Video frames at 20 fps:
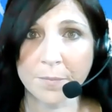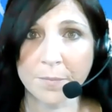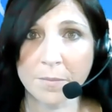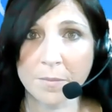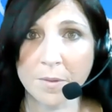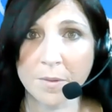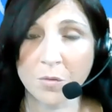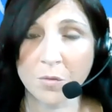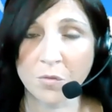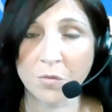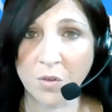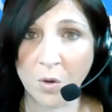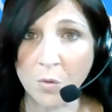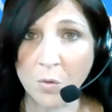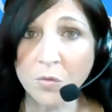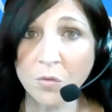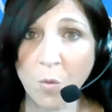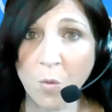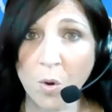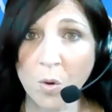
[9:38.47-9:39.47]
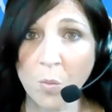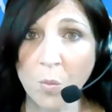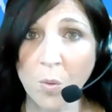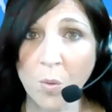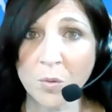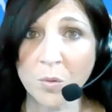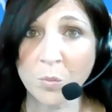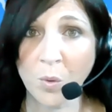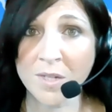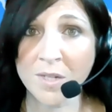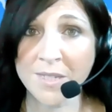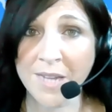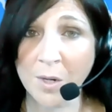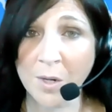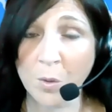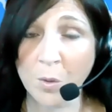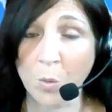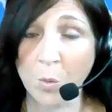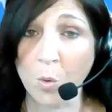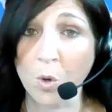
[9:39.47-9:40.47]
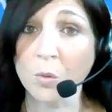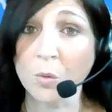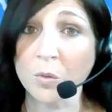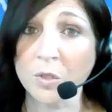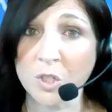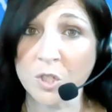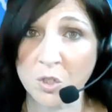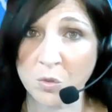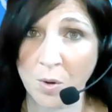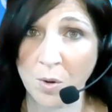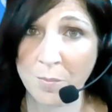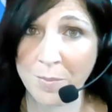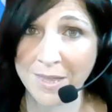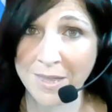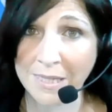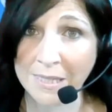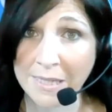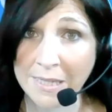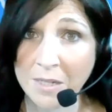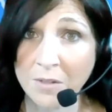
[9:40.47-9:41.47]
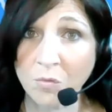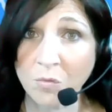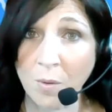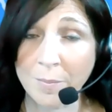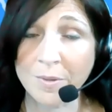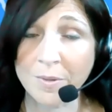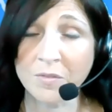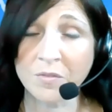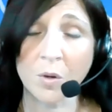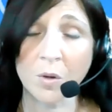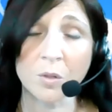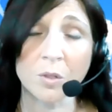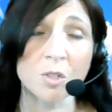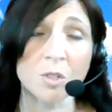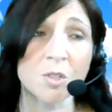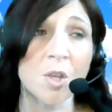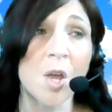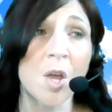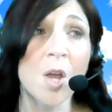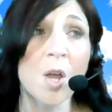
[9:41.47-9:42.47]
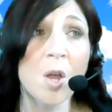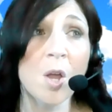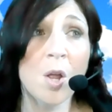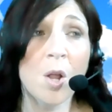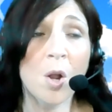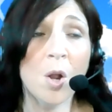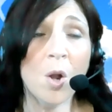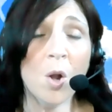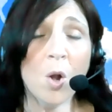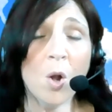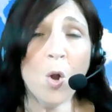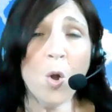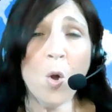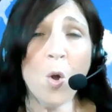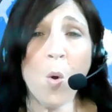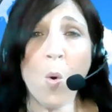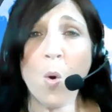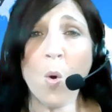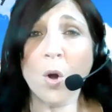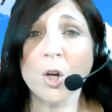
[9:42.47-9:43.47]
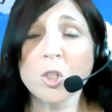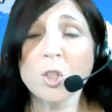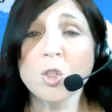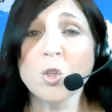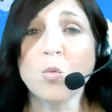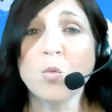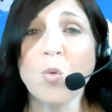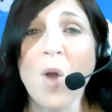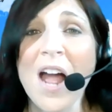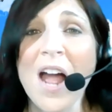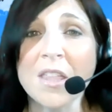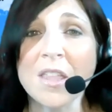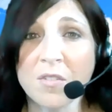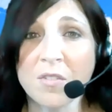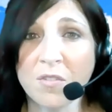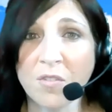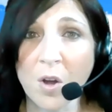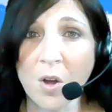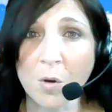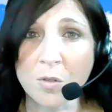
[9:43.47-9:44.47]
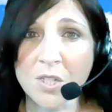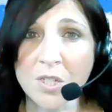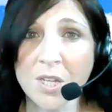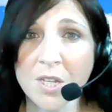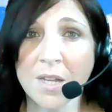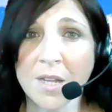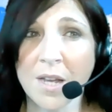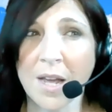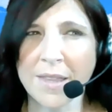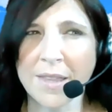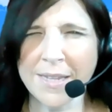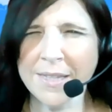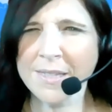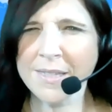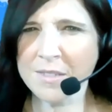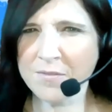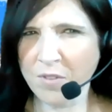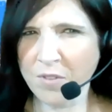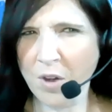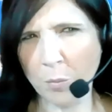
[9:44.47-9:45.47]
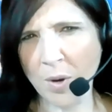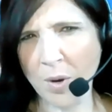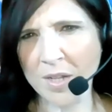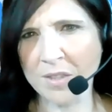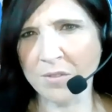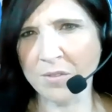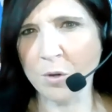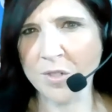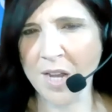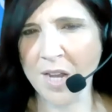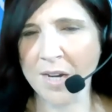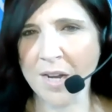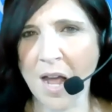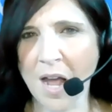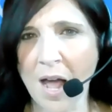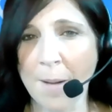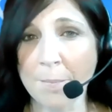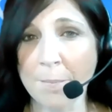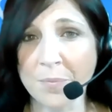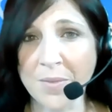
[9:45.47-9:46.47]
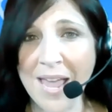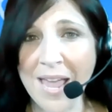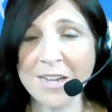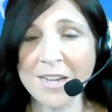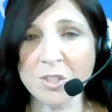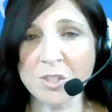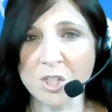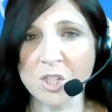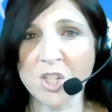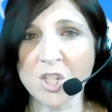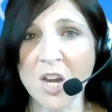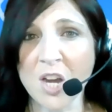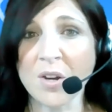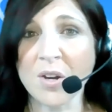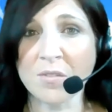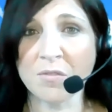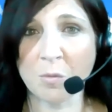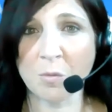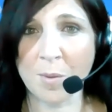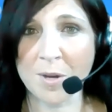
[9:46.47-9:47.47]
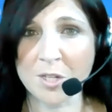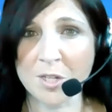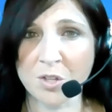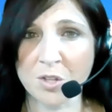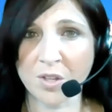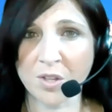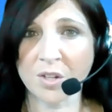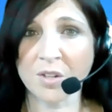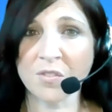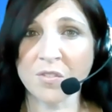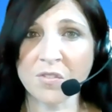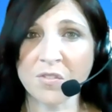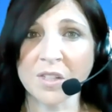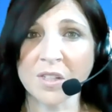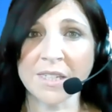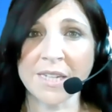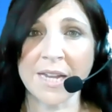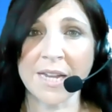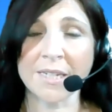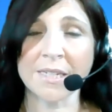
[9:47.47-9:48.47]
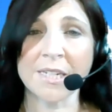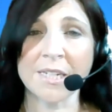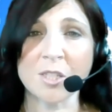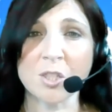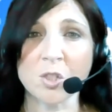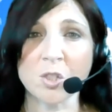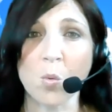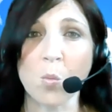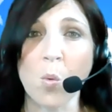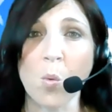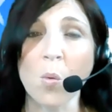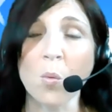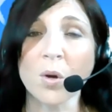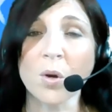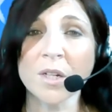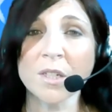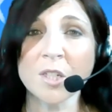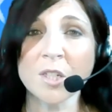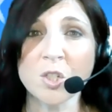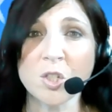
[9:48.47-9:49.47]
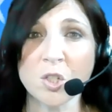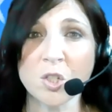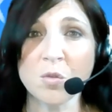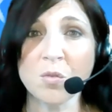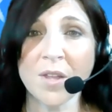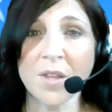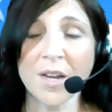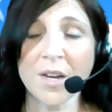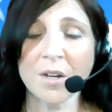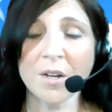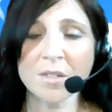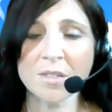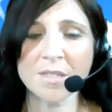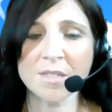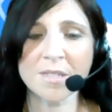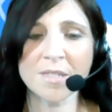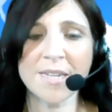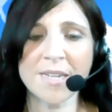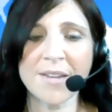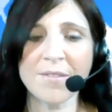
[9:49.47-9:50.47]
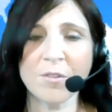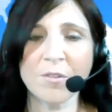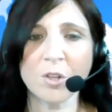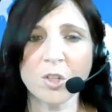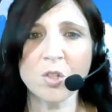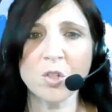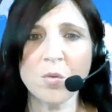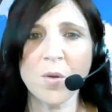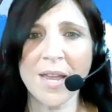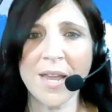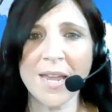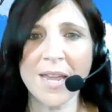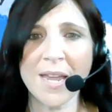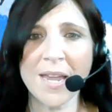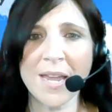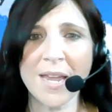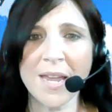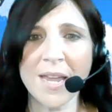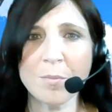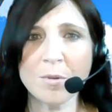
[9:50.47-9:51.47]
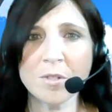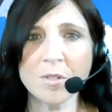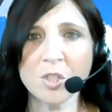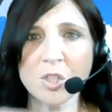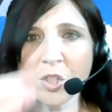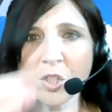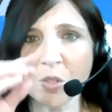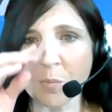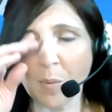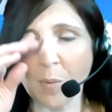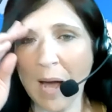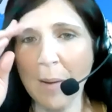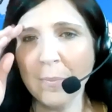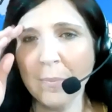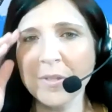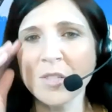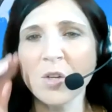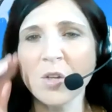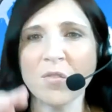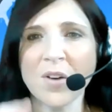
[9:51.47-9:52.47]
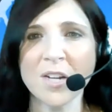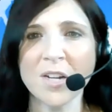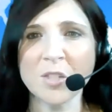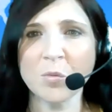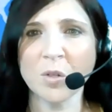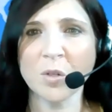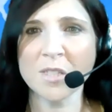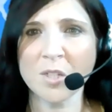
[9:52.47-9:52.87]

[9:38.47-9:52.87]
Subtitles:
vote411.org, which is run by the League of Women Voters, or to Rock the Vote. I think it's about rockthevote.com. They actually share information. They're affiliated. And so what we're going to do there, Dave, are you able to pop us over? I just want to start